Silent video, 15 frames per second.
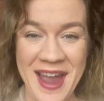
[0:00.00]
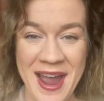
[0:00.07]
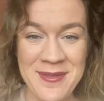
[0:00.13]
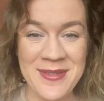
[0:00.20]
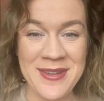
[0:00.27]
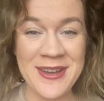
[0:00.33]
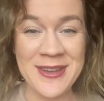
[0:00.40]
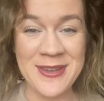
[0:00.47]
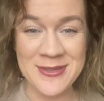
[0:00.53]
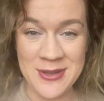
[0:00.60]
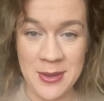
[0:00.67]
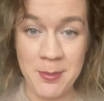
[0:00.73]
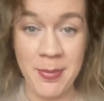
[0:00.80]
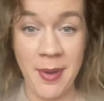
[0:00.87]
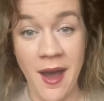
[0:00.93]
gonna use
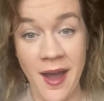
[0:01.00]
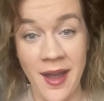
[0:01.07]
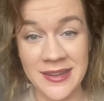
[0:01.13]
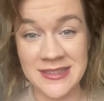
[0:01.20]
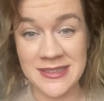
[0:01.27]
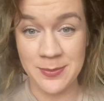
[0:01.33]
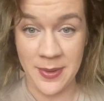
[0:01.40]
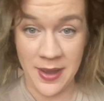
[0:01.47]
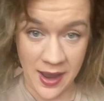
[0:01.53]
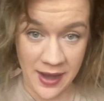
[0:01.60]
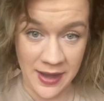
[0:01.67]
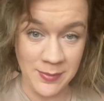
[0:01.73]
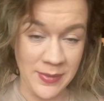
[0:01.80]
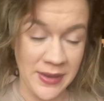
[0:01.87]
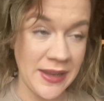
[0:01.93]
a box
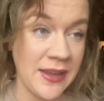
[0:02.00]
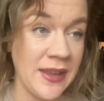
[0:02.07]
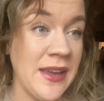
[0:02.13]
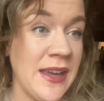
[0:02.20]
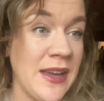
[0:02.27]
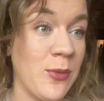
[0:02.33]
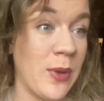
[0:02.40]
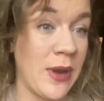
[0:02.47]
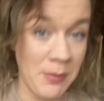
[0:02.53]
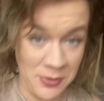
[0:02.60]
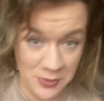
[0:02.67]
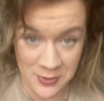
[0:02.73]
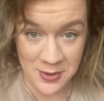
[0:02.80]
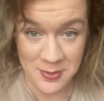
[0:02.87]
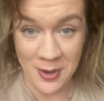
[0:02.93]
behind me when I'm
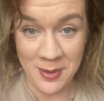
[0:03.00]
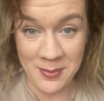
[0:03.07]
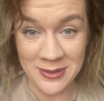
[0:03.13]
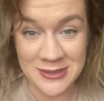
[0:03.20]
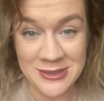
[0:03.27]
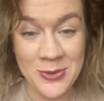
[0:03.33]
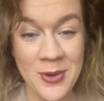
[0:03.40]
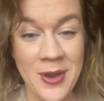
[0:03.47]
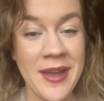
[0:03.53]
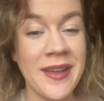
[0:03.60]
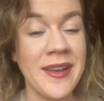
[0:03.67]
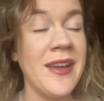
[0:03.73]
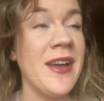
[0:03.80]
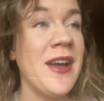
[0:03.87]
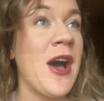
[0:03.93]
doing a barbell squat.
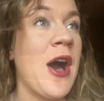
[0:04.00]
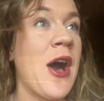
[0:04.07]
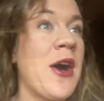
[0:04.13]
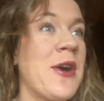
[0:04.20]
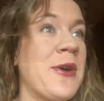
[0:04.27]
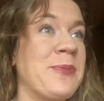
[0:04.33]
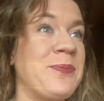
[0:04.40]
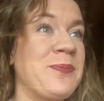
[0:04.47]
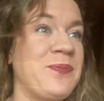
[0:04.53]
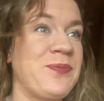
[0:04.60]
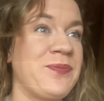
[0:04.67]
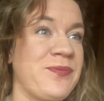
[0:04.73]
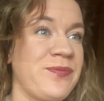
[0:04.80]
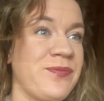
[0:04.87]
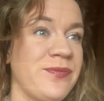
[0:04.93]

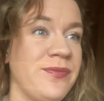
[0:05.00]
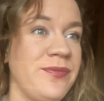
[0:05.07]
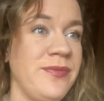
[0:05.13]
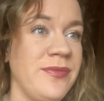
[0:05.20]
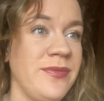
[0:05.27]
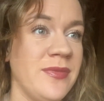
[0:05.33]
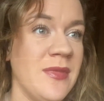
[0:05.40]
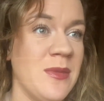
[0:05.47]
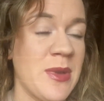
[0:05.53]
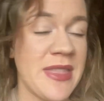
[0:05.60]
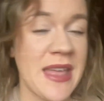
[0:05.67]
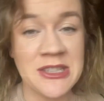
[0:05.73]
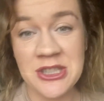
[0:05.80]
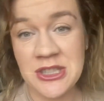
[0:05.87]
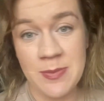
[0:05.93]
But
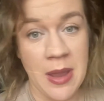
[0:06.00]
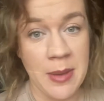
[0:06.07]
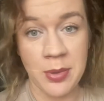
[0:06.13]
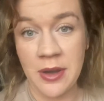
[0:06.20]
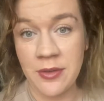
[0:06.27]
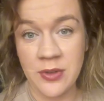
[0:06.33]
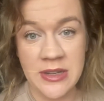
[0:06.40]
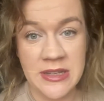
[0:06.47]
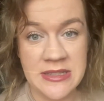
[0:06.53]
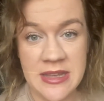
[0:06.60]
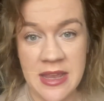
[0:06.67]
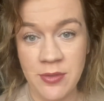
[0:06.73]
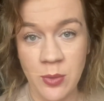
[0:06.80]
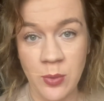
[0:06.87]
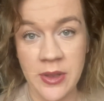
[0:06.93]
that's just my preference.
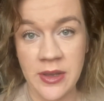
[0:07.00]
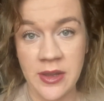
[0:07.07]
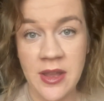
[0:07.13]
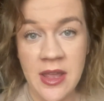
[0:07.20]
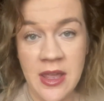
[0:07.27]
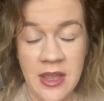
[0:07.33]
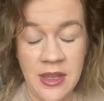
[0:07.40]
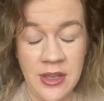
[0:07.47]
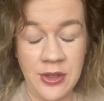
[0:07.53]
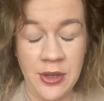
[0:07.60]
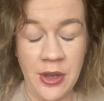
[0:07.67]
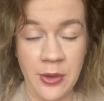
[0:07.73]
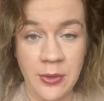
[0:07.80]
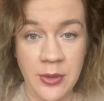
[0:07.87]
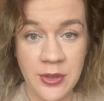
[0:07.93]
Everyone, you
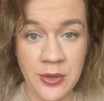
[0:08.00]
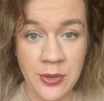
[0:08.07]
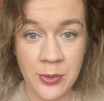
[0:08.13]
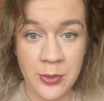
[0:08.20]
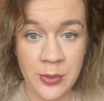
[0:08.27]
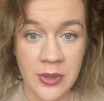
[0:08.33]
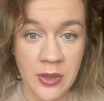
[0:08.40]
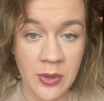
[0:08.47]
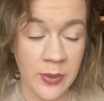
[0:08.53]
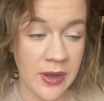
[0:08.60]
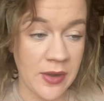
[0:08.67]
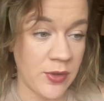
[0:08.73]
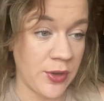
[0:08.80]
know, do whatever